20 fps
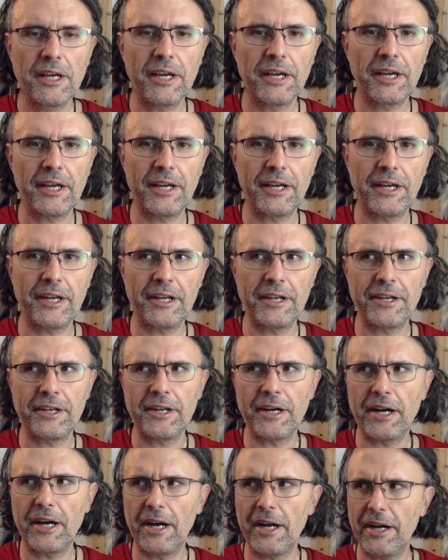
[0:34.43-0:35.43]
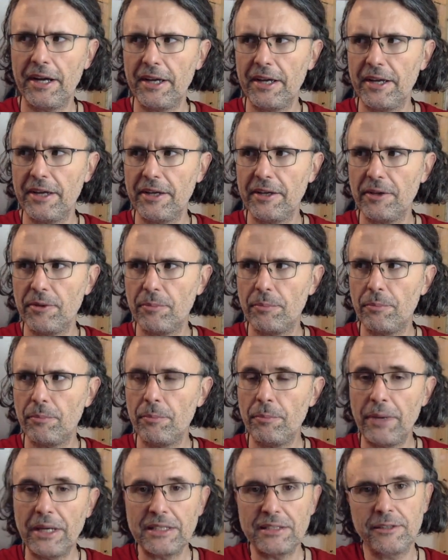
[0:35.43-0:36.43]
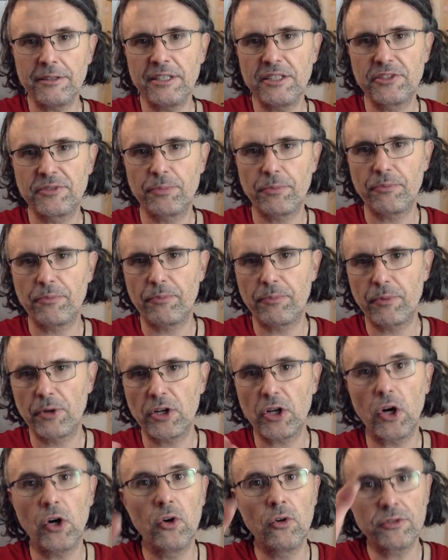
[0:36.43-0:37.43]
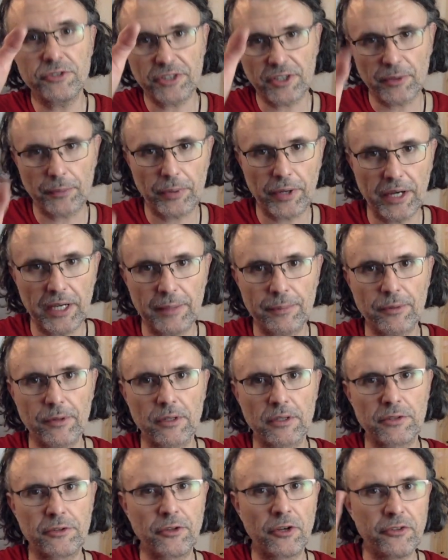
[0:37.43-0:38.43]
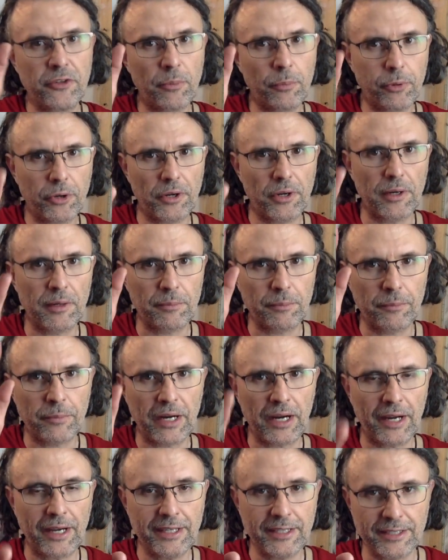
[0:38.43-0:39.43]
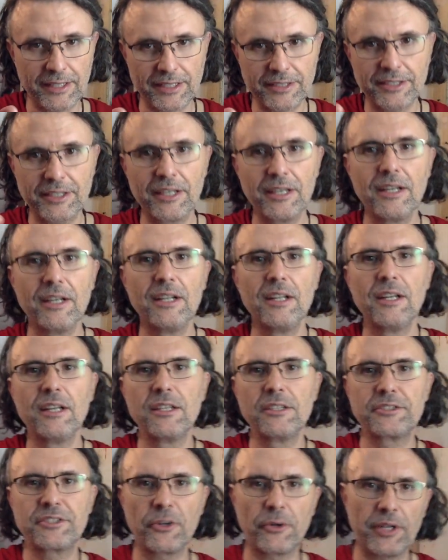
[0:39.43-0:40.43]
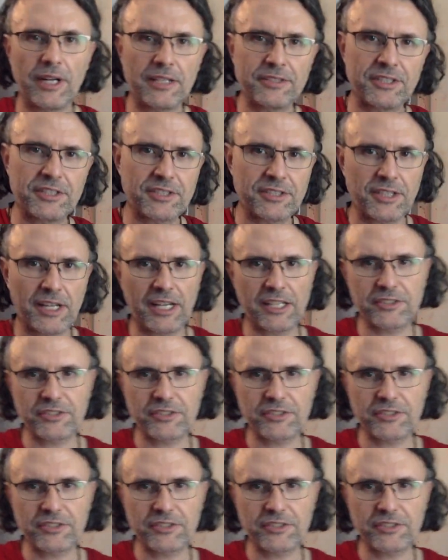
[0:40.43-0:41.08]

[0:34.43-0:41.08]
and I make these cones out of paper to put up behind it. So it has this nice